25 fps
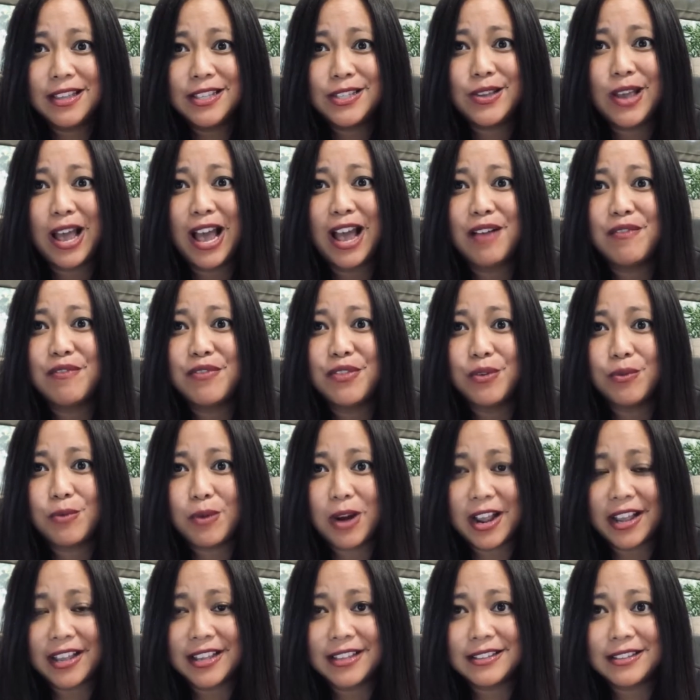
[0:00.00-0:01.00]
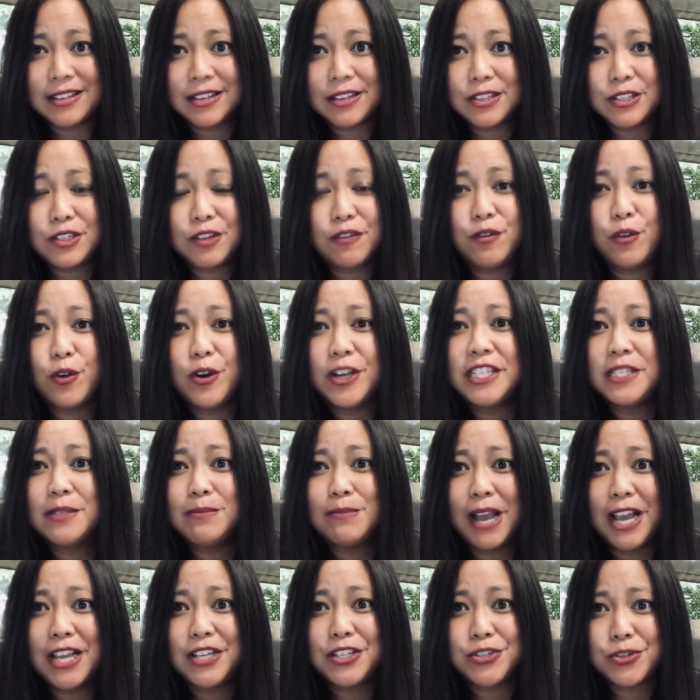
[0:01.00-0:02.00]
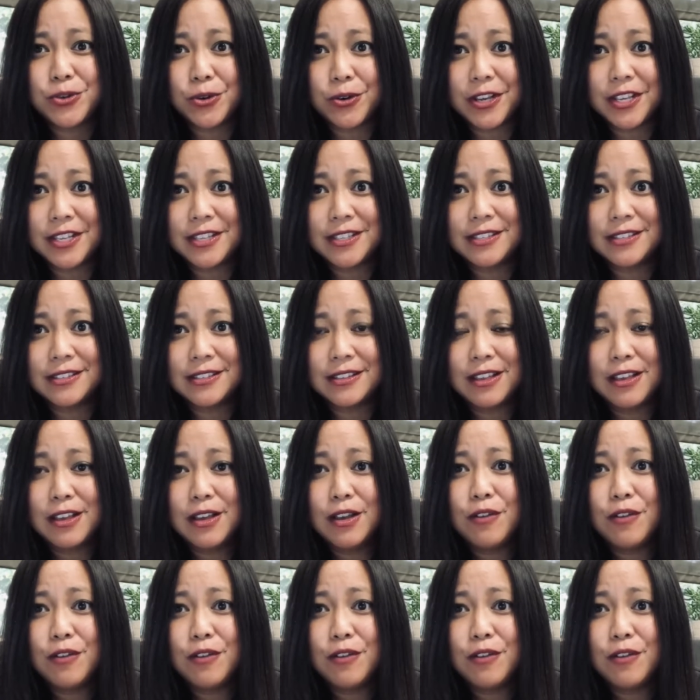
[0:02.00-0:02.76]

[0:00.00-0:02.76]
to have the right to voice my choice